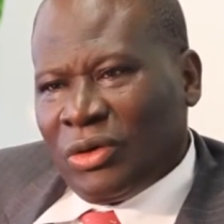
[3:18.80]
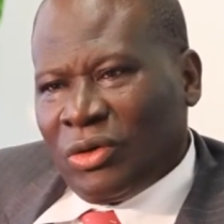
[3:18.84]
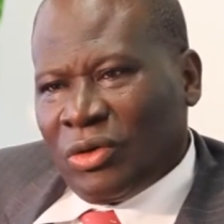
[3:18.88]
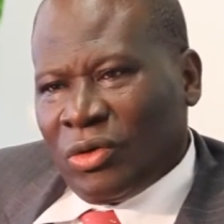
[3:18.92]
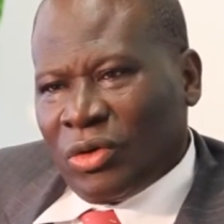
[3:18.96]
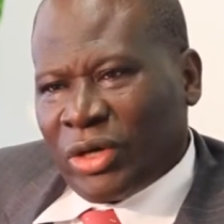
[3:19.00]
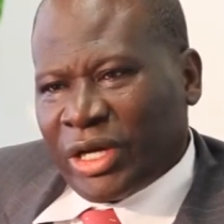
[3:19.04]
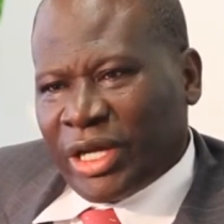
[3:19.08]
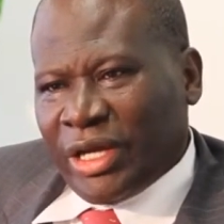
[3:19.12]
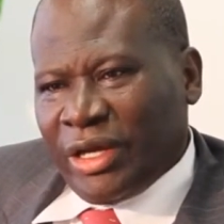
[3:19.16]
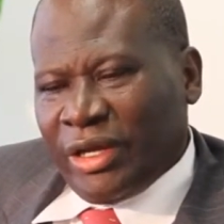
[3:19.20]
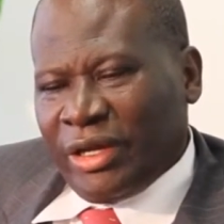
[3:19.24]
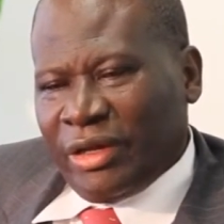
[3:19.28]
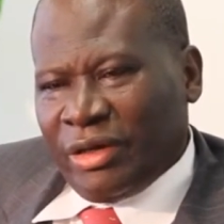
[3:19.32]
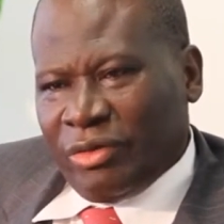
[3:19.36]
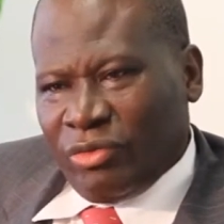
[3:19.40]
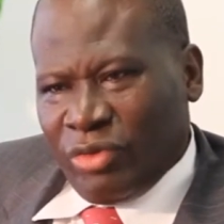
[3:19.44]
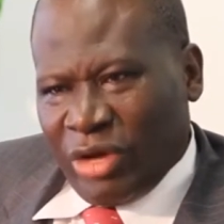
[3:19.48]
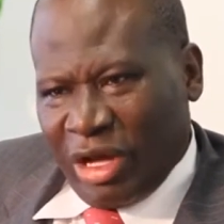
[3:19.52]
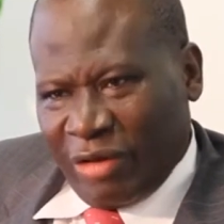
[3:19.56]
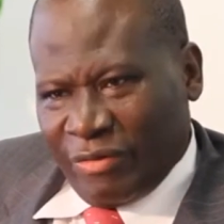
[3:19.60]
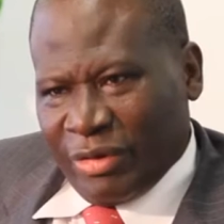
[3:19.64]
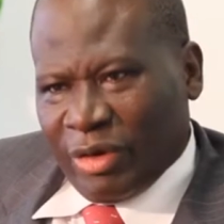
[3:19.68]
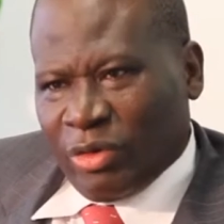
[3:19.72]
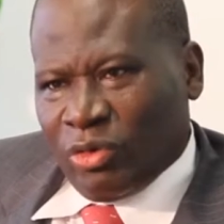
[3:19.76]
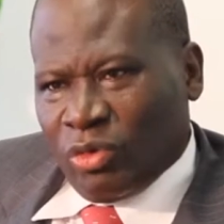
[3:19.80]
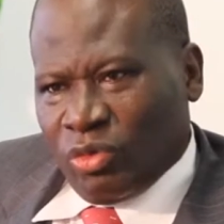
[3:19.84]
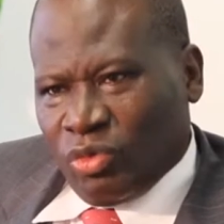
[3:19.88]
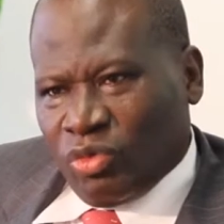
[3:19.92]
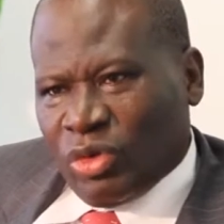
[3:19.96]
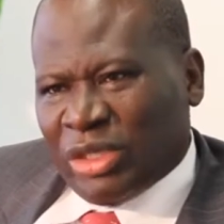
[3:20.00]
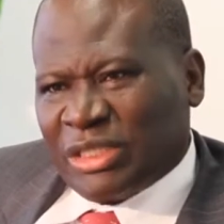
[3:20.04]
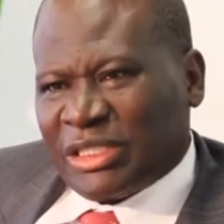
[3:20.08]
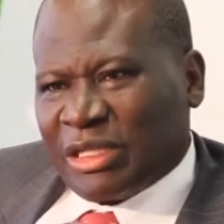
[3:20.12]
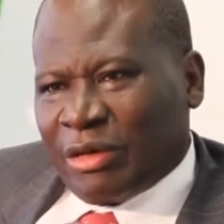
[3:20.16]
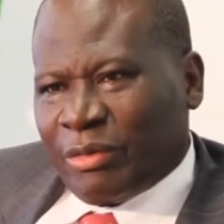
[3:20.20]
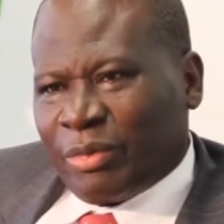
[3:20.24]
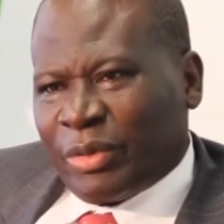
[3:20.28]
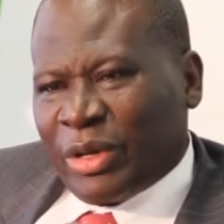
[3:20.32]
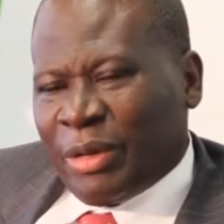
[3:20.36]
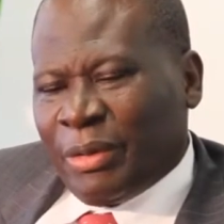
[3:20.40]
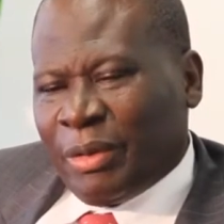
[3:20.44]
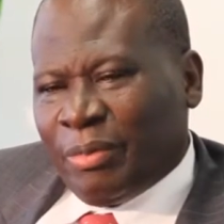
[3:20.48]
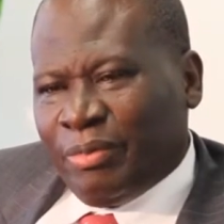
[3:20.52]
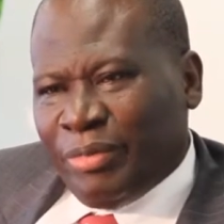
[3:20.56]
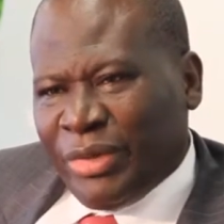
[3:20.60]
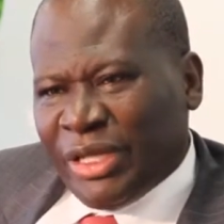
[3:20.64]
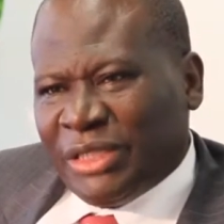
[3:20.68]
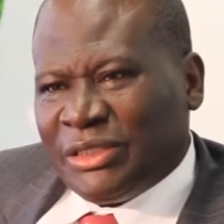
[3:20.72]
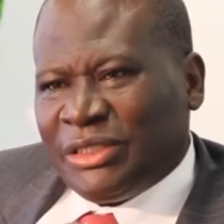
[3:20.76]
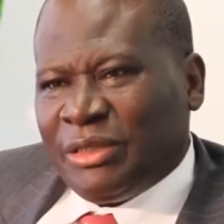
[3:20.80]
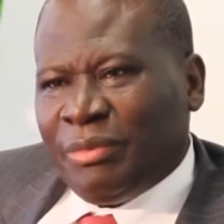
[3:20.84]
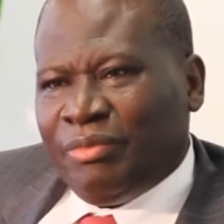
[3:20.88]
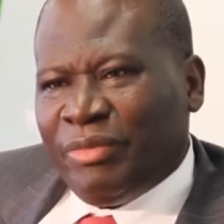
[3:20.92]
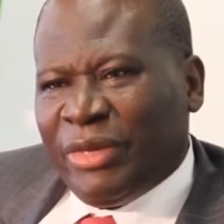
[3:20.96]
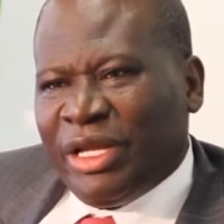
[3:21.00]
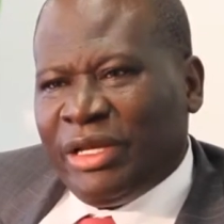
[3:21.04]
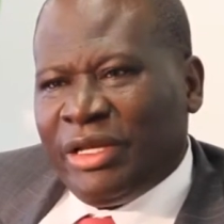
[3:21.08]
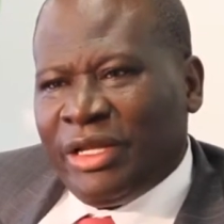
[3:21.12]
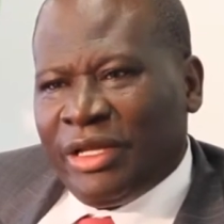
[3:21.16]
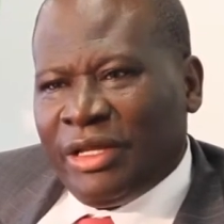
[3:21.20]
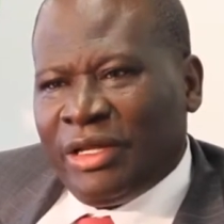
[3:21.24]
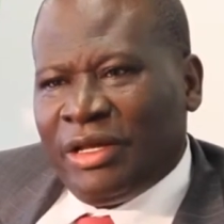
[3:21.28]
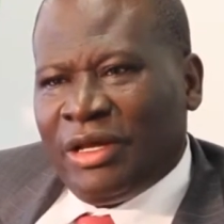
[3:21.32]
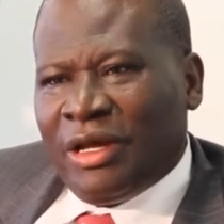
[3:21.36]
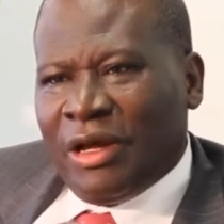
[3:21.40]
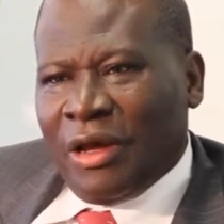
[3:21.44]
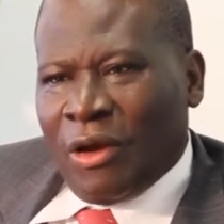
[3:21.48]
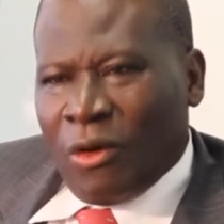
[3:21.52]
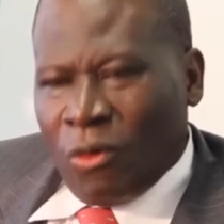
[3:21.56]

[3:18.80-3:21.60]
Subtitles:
Okay, we have a West African base in Benin.